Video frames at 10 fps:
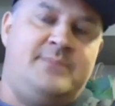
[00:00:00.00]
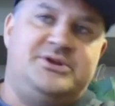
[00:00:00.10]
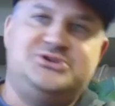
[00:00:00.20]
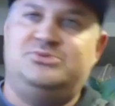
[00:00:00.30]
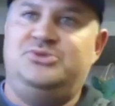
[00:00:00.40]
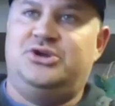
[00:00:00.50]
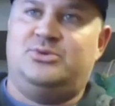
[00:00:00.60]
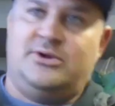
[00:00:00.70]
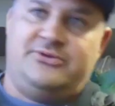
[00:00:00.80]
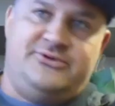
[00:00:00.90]
But assuming you could
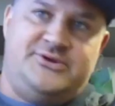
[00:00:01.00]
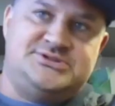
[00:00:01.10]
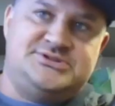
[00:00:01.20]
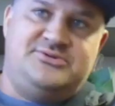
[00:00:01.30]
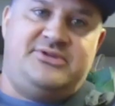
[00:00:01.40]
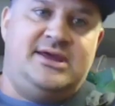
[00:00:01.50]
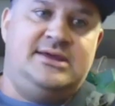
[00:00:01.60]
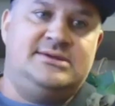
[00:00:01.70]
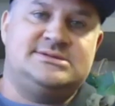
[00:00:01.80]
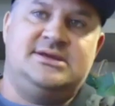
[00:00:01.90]
work through those 2
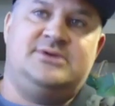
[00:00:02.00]
things,